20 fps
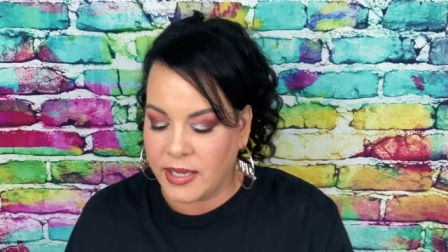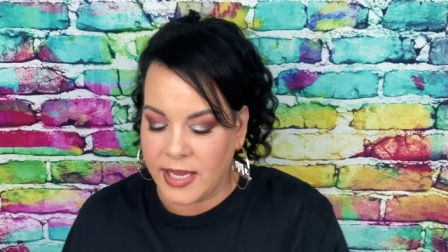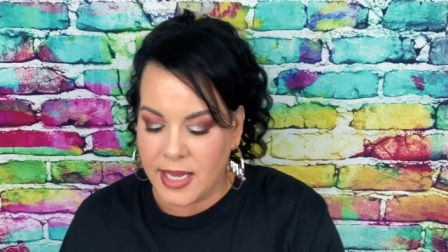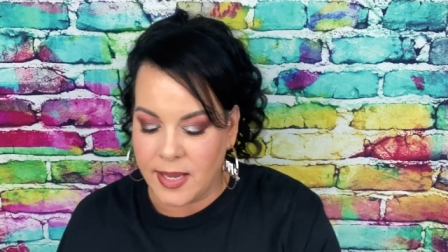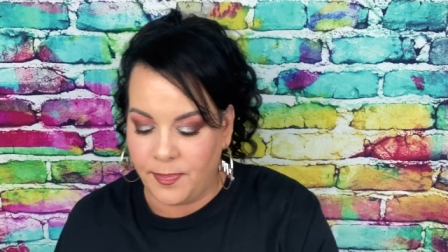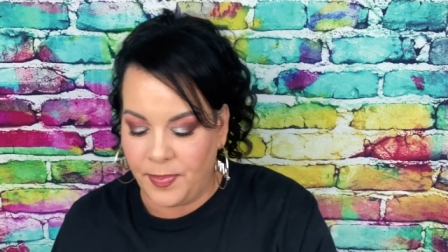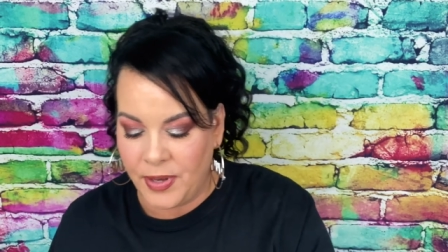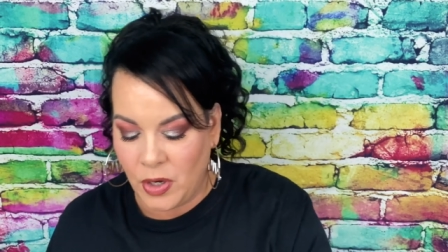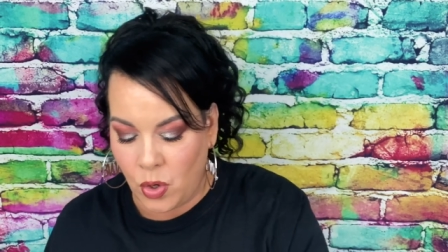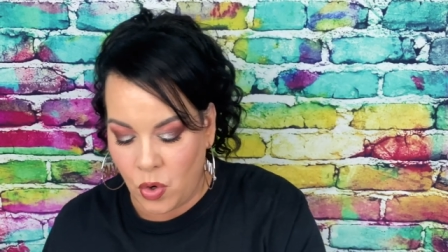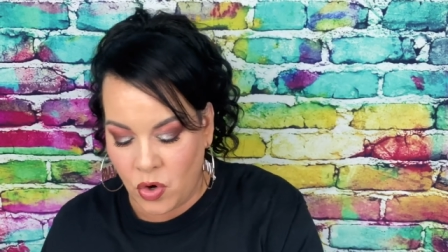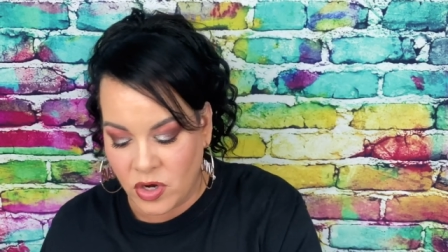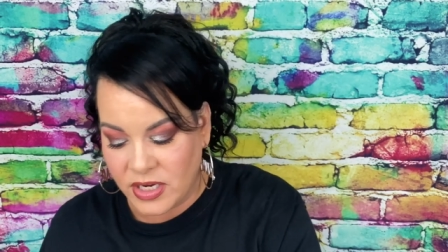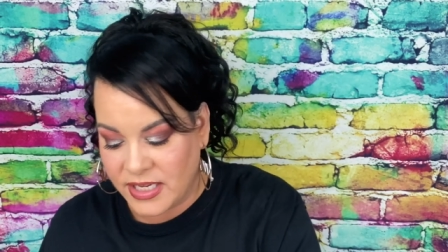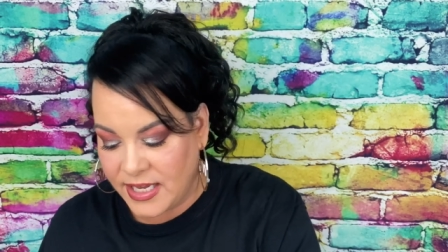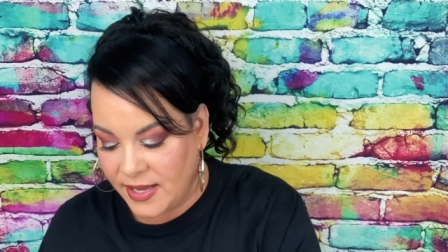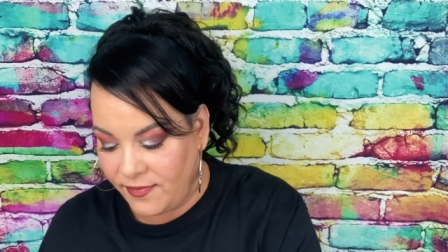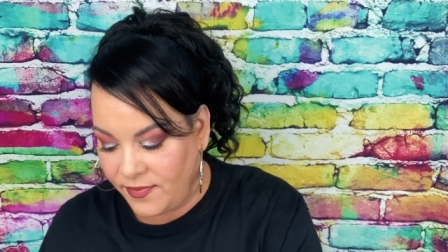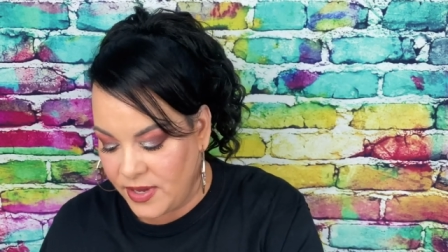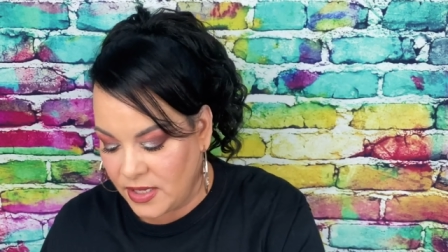keep it or
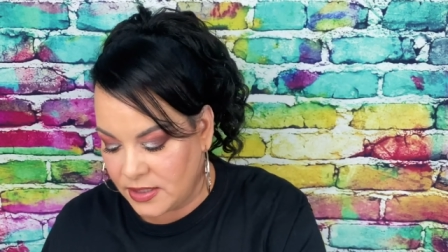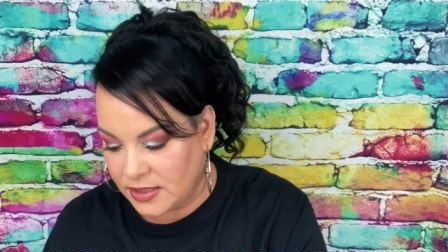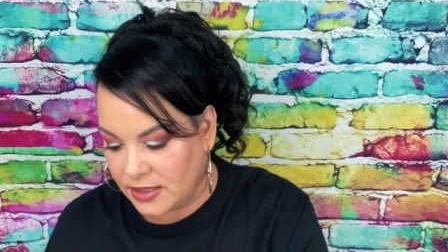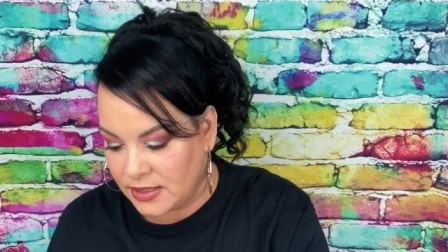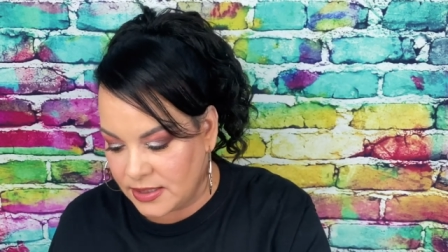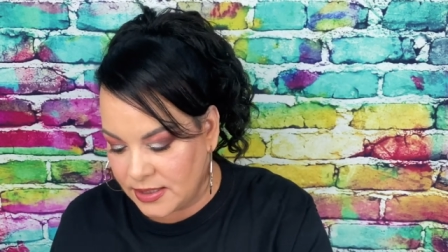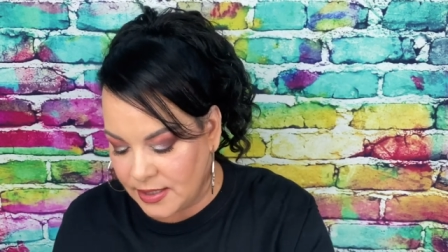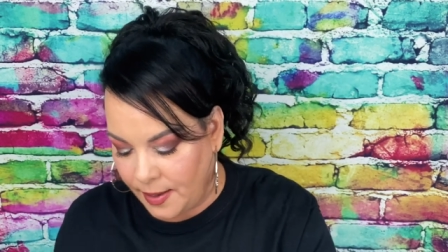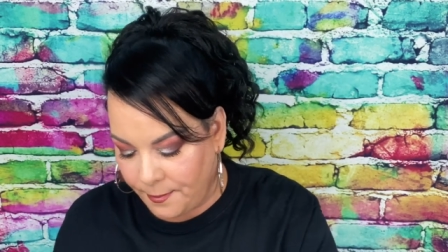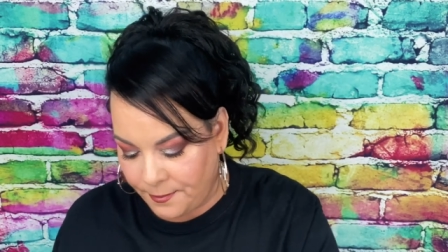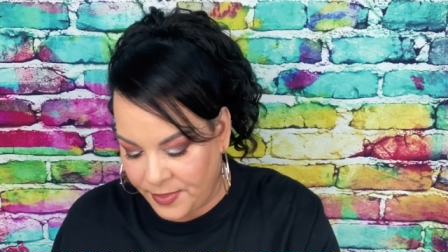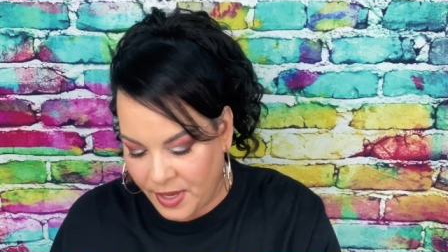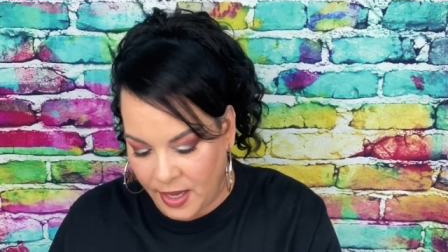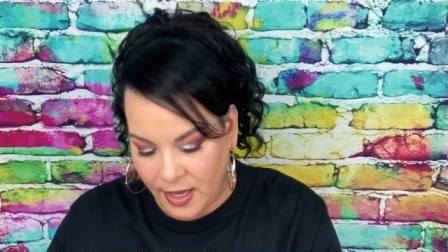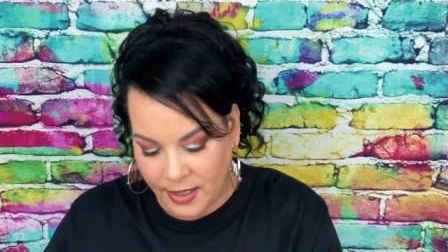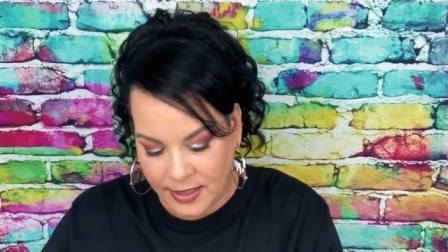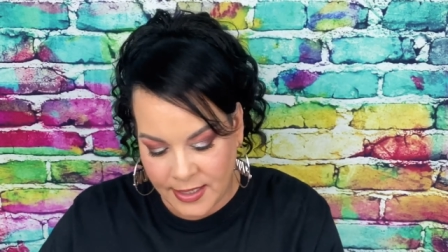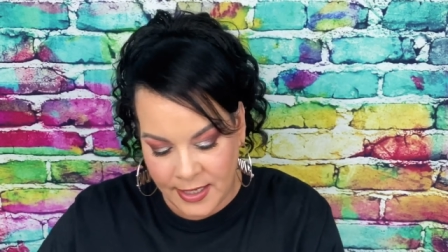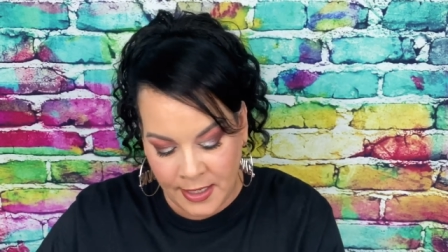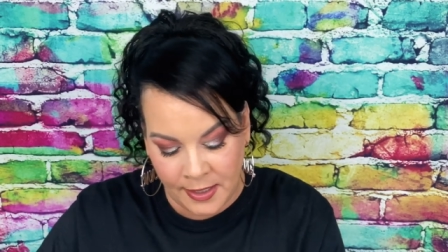give it to
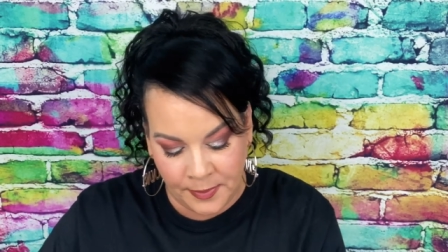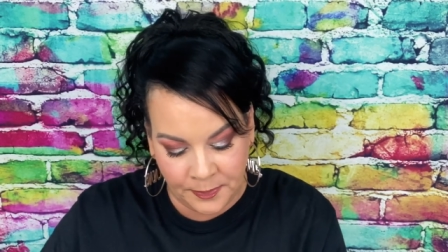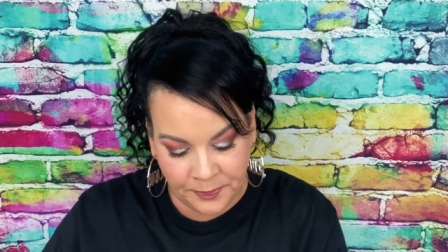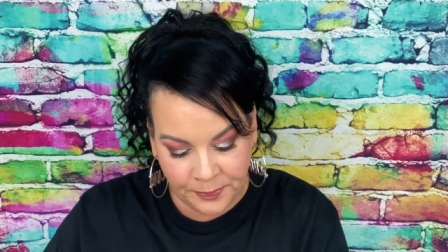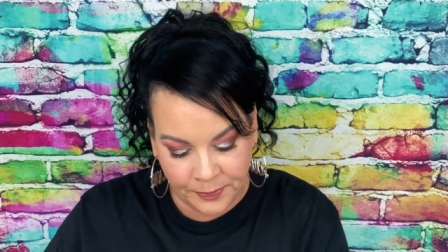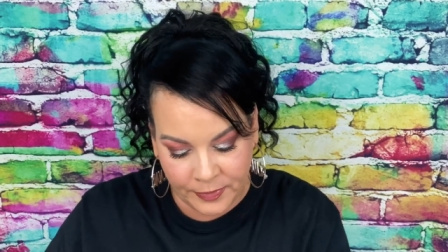somebody.